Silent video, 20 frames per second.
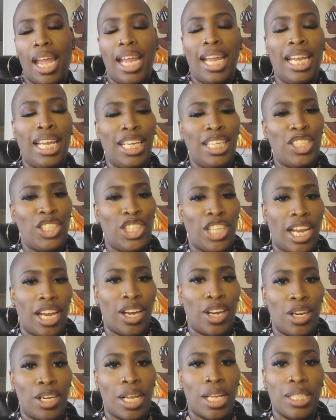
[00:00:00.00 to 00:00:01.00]
he
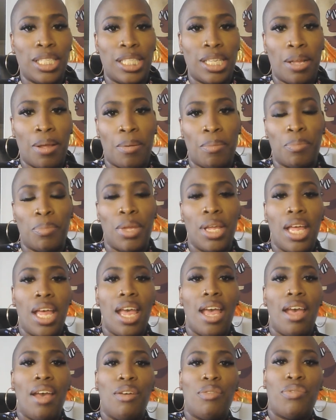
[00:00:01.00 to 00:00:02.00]
shared some
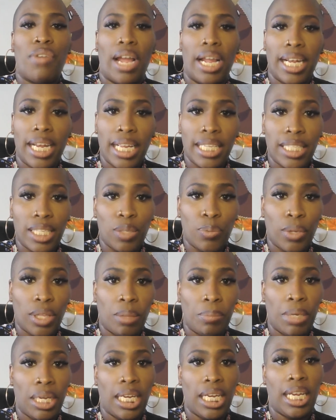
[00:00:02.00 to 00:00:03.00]
finances
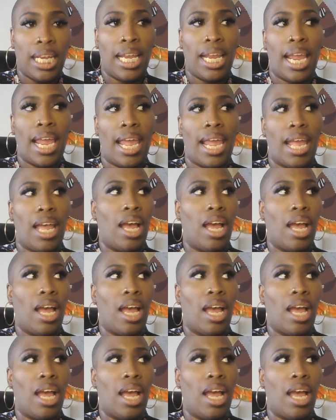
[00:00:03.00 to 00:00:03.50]
with me,